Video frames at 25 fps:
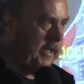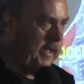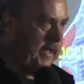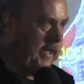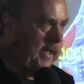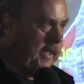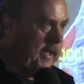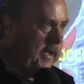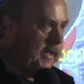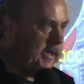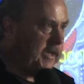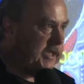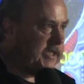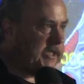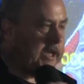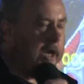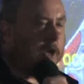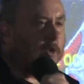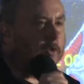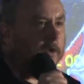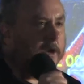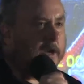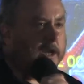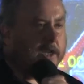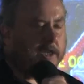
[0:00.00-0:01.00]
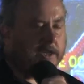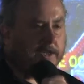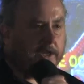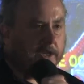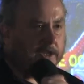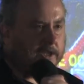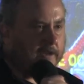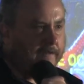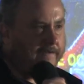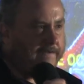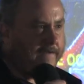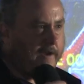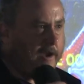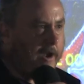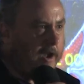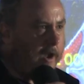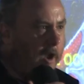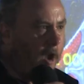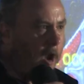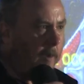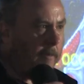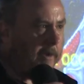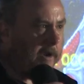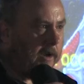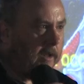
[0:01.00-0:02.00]
The synchronicities are
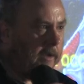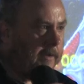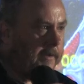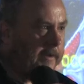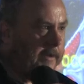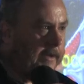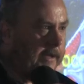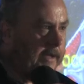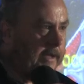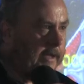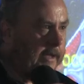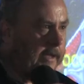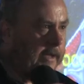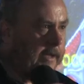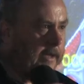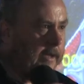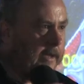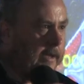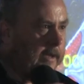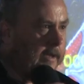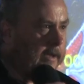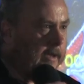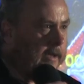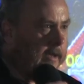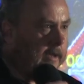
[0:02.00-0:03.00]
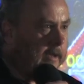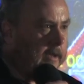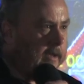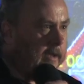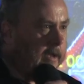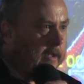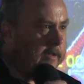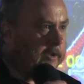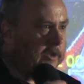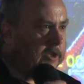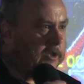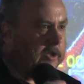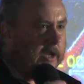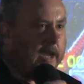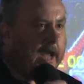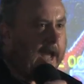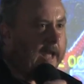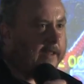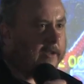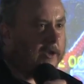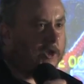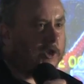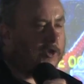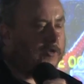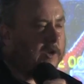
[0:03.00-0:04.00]
phenomenal. And you had the
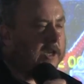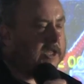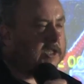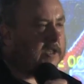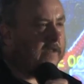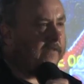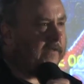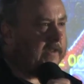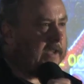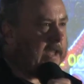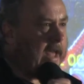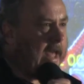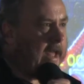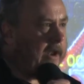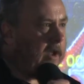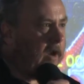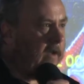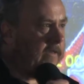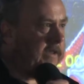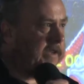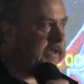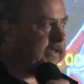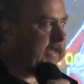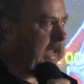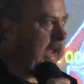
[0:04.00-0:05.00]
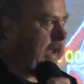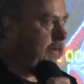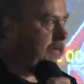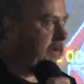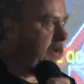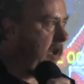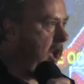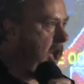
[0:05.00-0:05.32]
streets of Vienna on the same time.